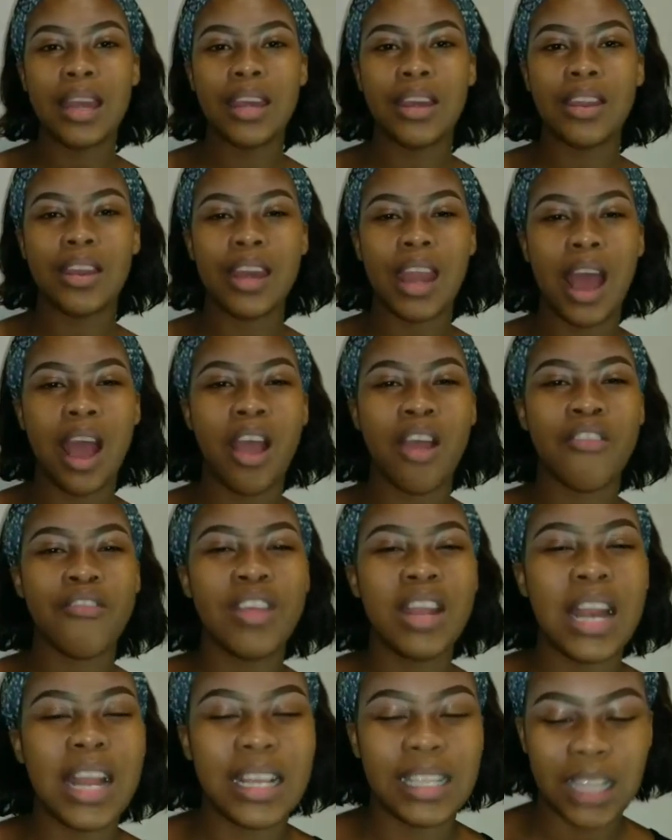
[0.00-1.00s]
now I
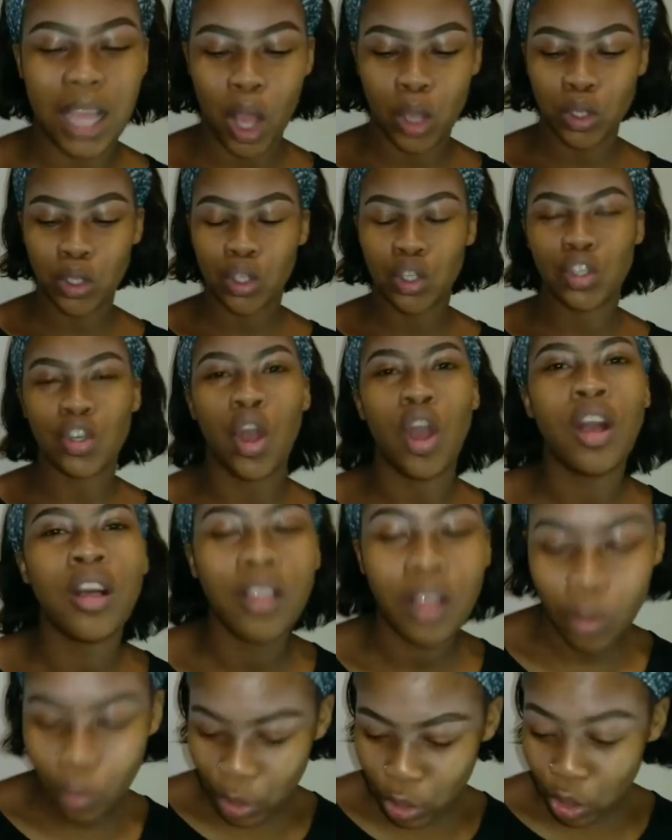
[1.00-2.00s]
realize how strong,
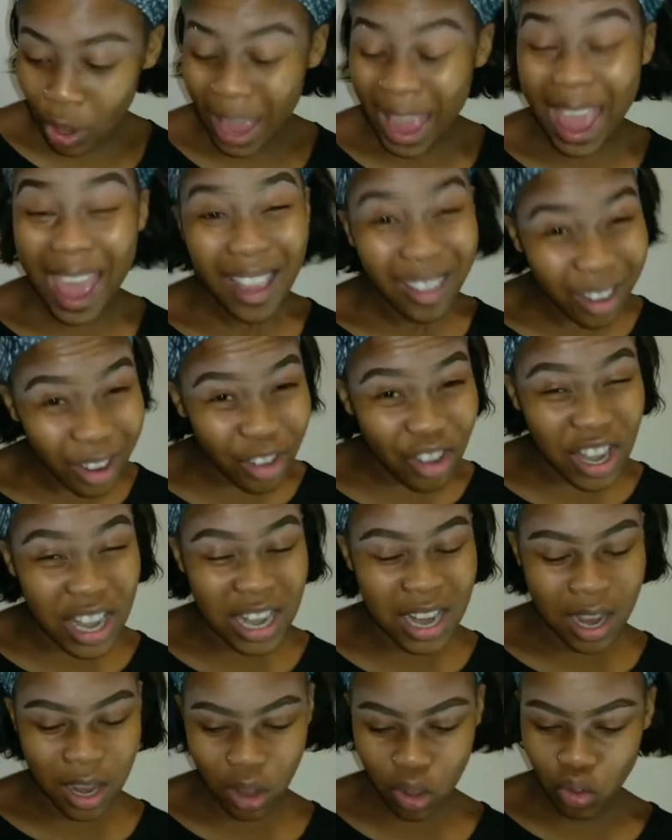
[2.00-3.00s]
when you're angry,
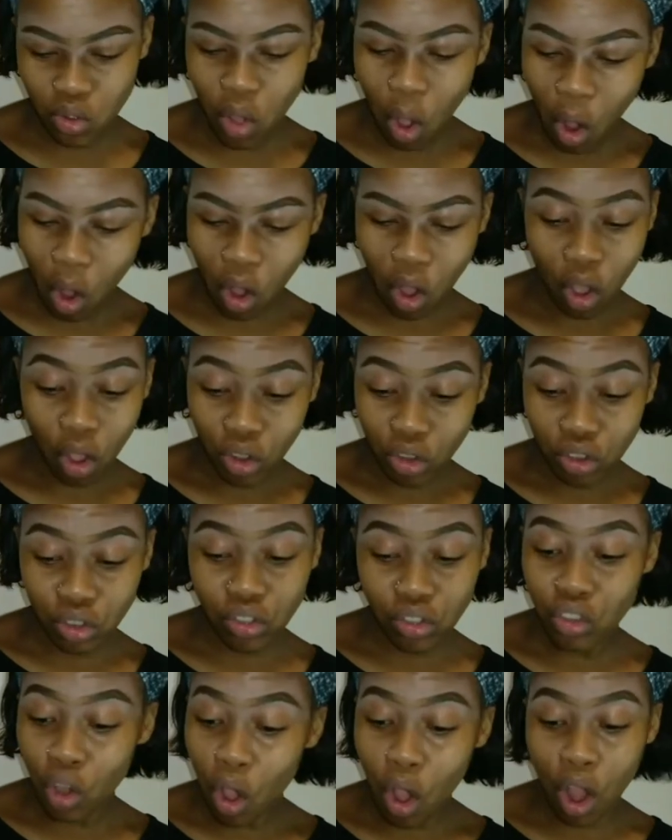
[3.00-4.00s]
you're
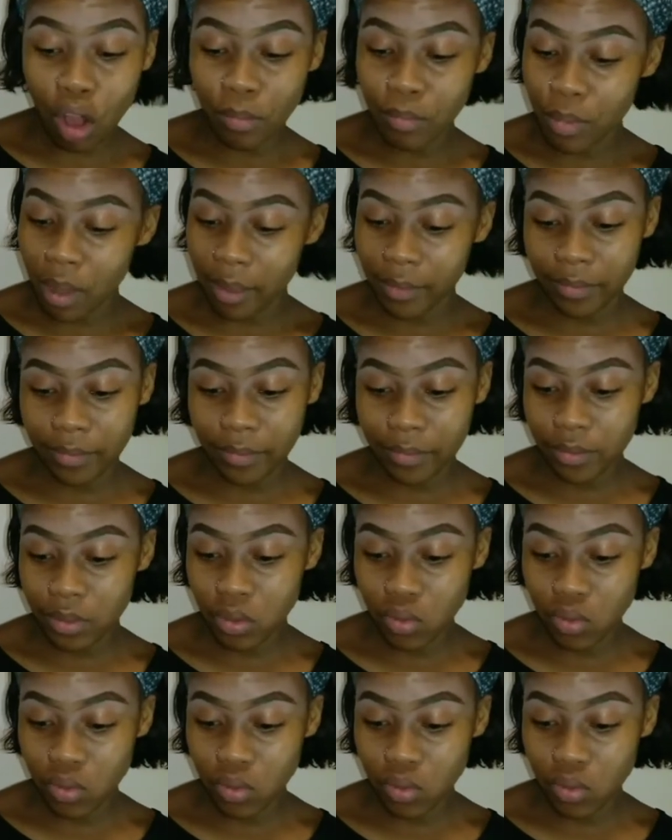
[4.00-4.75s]
strong, bruv.